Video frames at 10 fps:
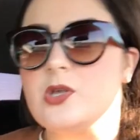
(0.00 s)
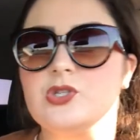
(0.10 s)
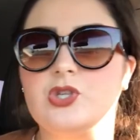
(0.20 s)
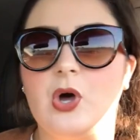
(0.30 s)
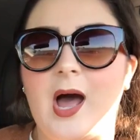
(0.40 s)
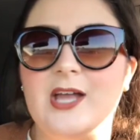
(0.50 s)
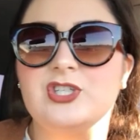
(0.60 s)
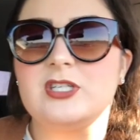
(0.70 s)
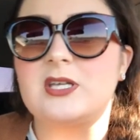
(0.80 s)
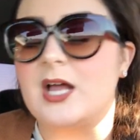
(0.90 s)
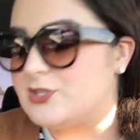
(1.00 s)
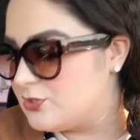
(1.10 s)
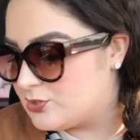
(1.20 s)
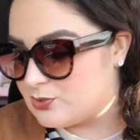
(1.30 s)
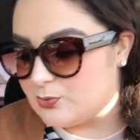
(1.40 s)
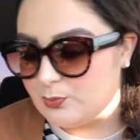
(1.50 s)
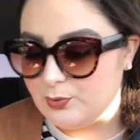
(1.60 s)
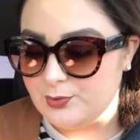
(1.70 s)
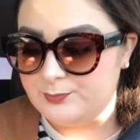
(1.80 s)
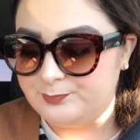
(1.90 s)
so I just got to
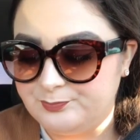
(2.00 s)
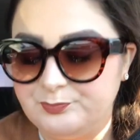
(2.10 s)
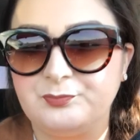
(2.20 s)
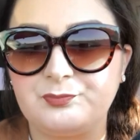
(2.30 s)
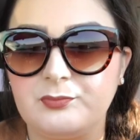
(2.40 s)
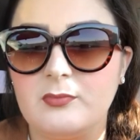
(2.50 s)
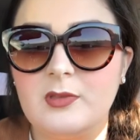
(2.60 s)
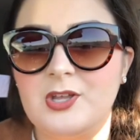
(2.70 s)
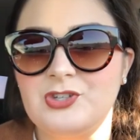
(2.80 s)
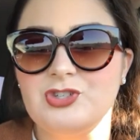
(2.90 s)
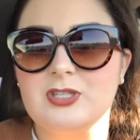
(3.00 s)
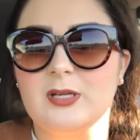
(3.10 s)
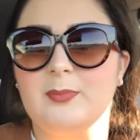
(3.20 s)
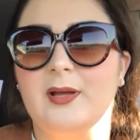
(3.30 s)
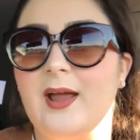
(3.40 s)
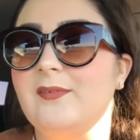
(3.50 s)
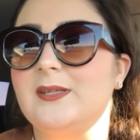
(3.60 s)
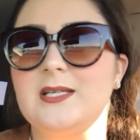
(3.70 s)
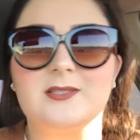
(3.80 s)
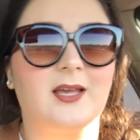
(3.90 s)
school. Just gonna put
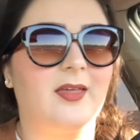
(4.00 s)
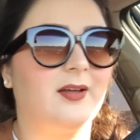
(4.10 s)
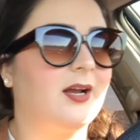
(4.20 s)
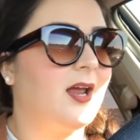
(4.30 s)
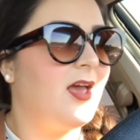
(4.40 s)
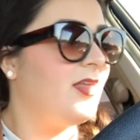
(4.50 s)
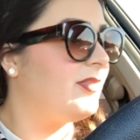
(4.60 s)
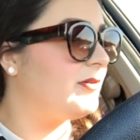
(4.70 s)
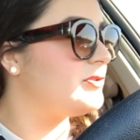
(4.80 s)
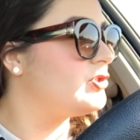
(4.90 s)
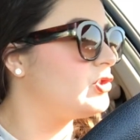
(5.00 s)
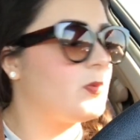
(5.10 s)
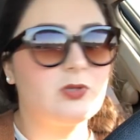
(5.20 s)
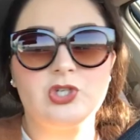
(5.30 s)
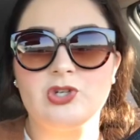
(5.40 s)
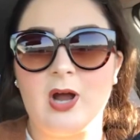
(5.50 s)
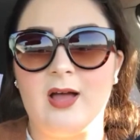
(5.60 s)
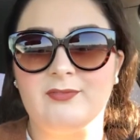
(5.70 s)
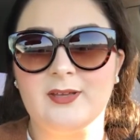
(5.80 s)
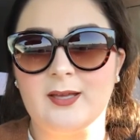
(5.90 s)
everything together. There was so much
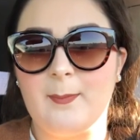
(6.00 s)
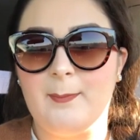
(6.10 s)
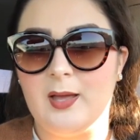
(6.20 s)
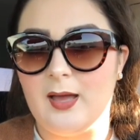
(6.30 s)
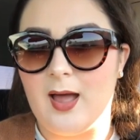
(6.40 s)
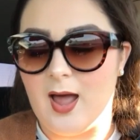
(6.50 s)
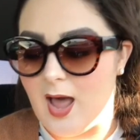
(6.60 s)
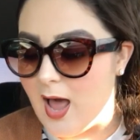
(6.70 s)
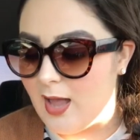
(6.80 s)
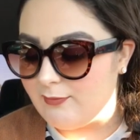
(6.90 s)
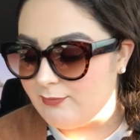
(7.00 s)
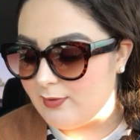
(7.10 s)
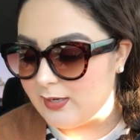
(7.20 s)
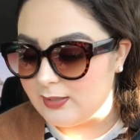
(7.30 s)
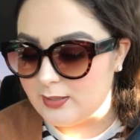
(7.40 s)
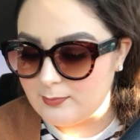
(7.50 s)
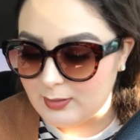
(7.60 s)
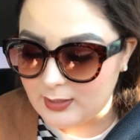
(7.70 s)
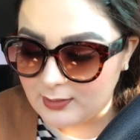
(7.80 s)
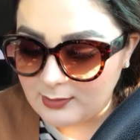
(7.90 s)
traffic, but I finally
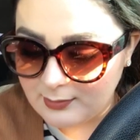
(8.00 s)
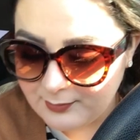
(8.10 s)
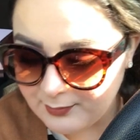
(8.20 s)
made it.